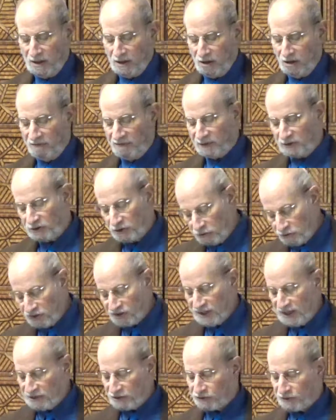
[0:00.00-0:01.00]
Over 2
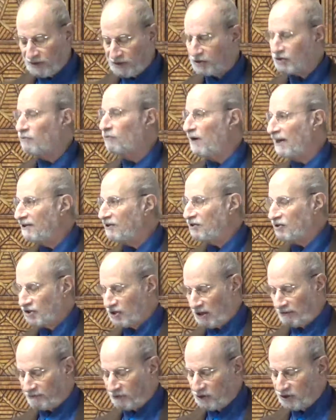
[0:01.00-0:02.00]
centuries, the right to
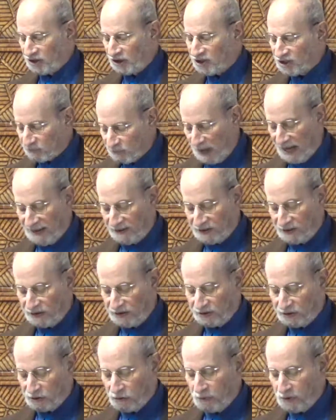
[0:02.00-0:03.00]
suffrage expanded
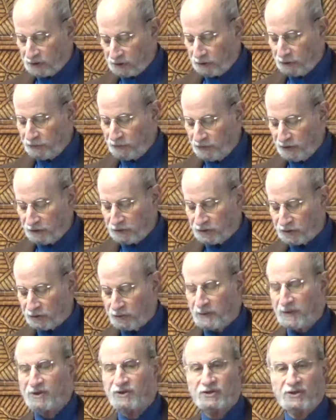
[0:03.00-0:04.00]
to include those who
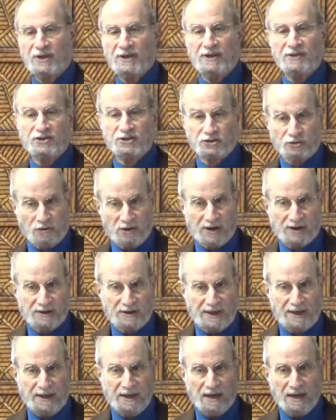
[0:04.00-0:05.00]
were
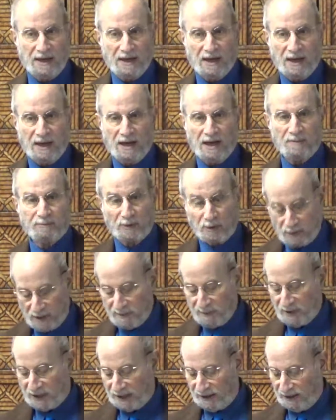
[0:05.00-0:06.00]
historically
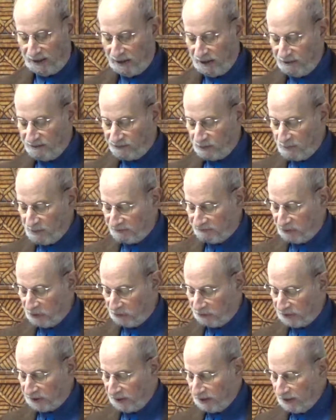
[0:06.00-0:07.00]
prohibited from the
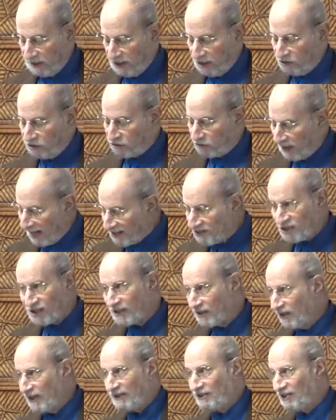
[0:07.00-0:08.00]
vote.
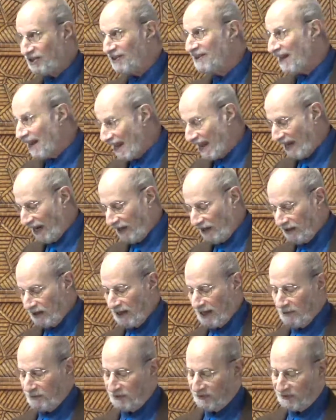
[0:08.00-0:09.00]
Tragically today,
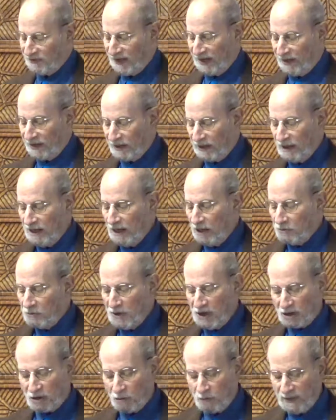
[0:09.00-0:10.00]
I would think,
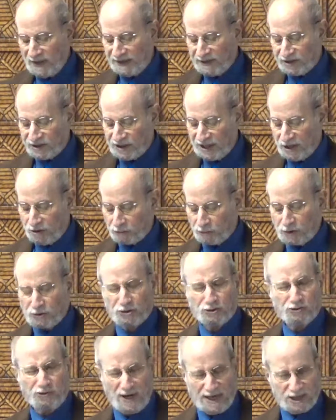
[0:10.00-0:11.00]
we are witnessing a
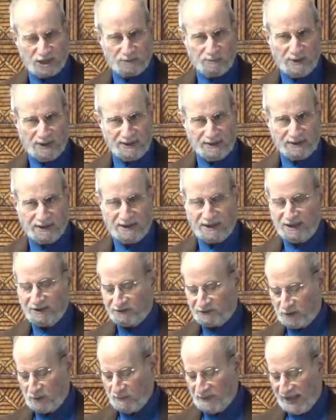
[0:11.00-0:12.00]
retrenchment
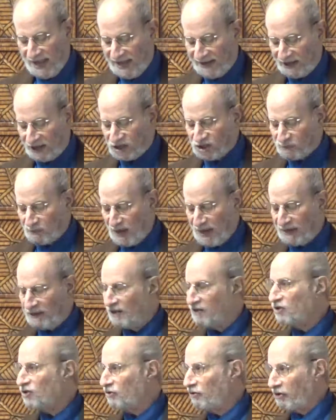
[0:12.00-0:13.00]
from that
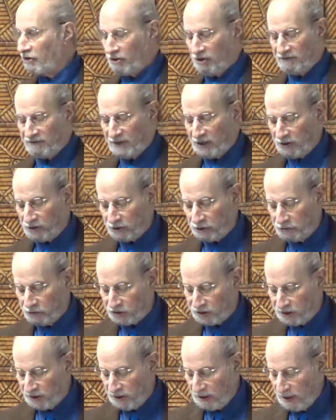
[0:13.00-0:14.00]
expanding circle of
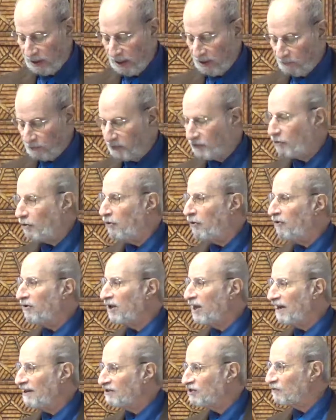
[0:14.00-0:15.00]
inclusion, with all
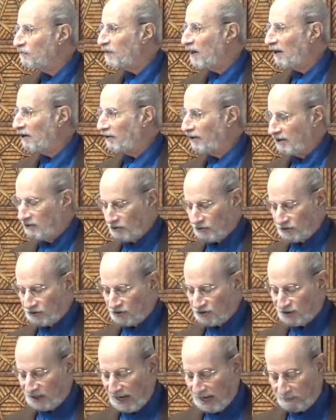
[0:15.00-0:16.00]
kinds of barriers
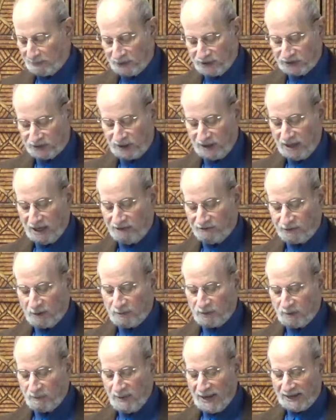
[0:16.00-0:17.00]
established,
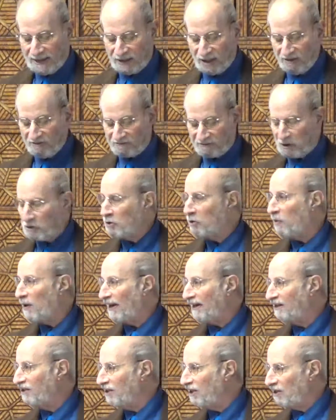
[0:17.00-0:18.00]
from demanding photo
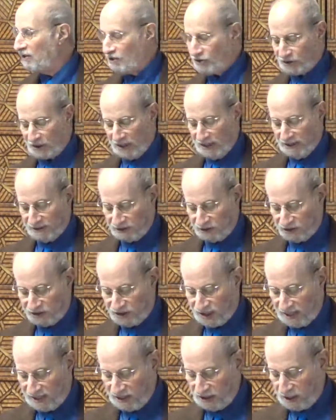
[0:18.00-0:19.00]
IDs to
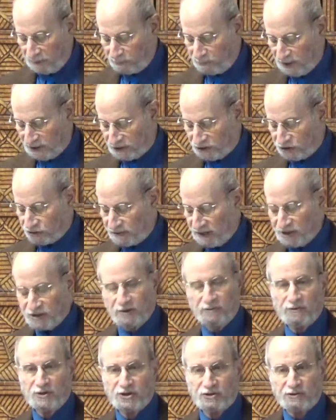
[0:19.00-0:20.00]
setting up
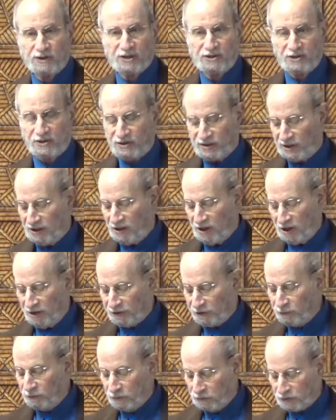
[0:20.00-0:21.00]
registration restrictions and
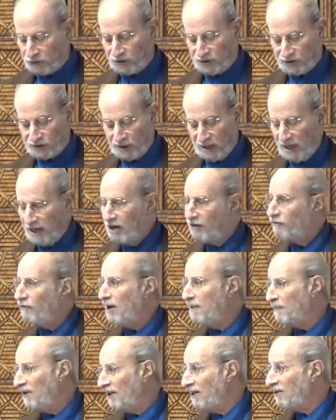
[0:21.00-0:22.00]
other ruses
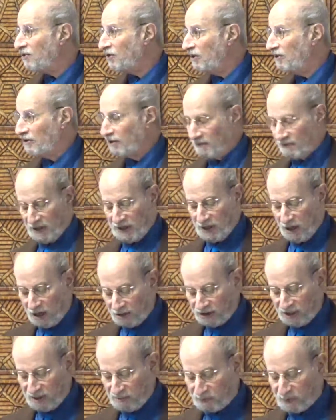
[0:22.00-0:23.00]
reminiscent of the
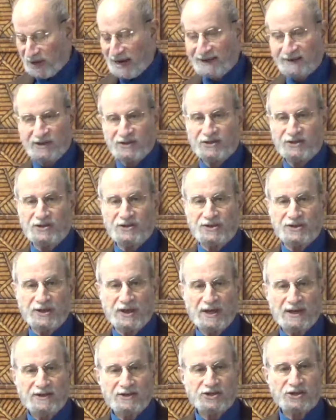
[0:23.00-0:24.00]
ugly practices
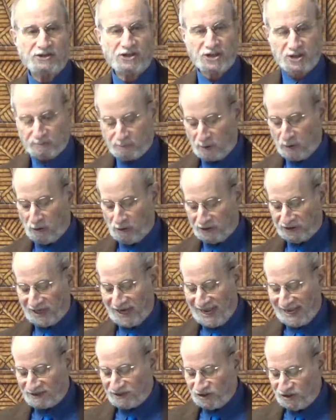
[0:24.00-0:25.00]
such as poll
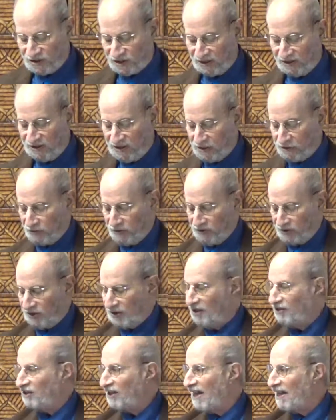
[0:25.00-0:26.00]
taxes and
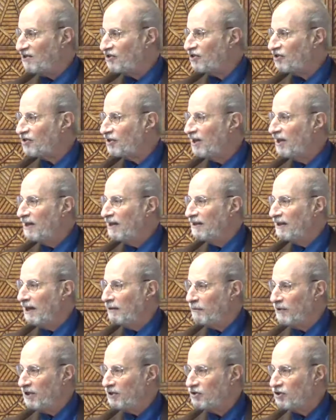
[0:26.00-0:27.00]
literacy tests
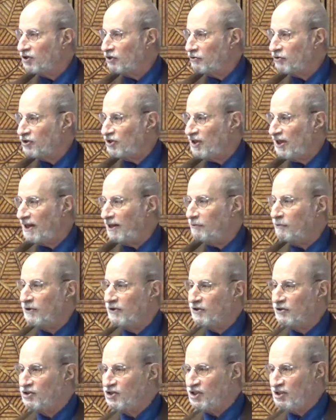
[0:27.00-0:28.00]
that we associate
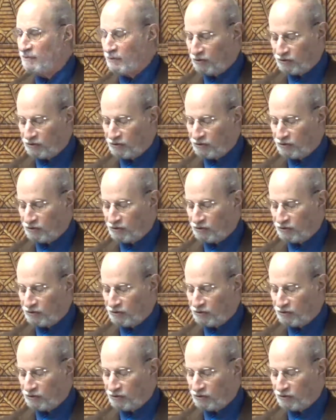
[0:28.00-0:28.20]
with the Jim